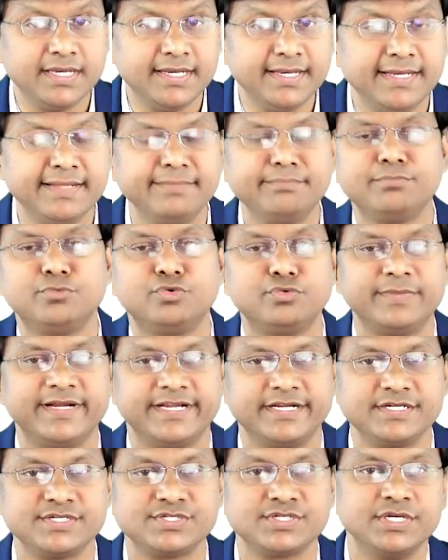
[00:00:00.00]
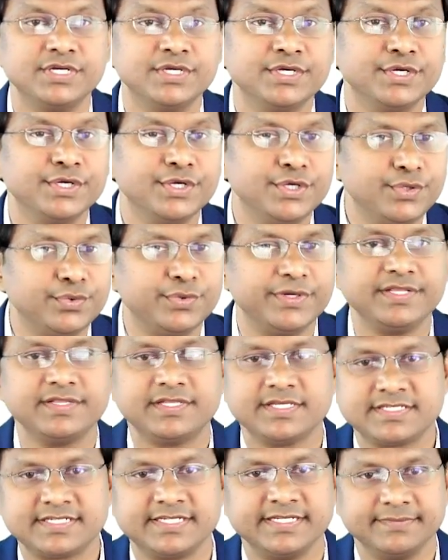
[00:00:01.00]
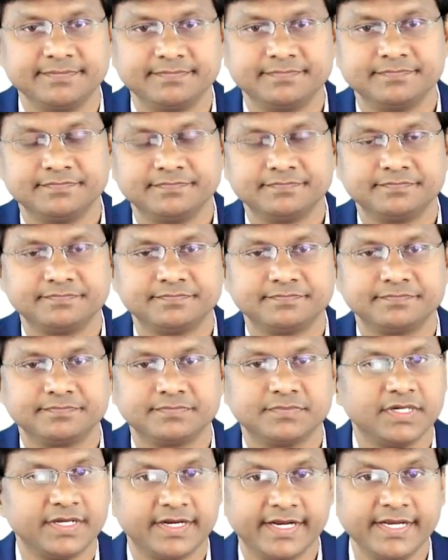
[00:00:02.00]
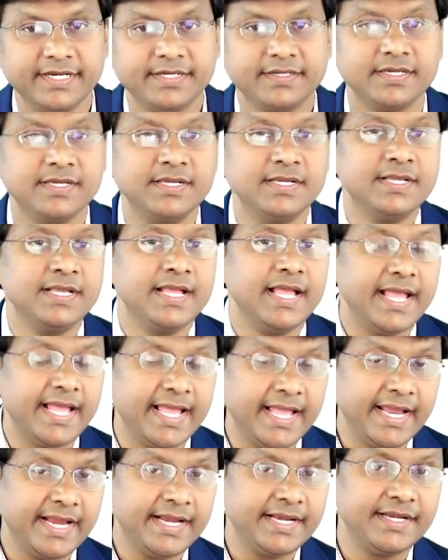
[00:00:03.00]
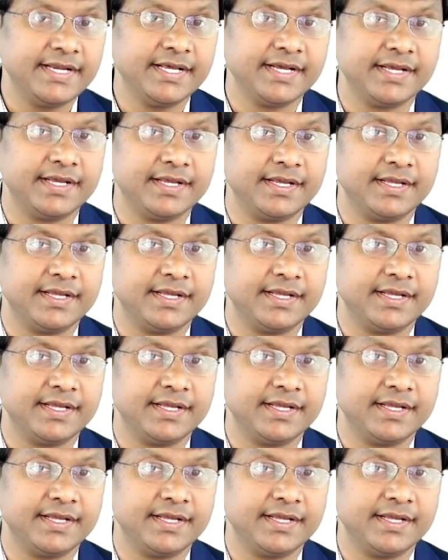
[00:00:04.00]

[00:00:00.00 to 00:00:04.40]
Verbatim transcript: limb movements during the sleep right and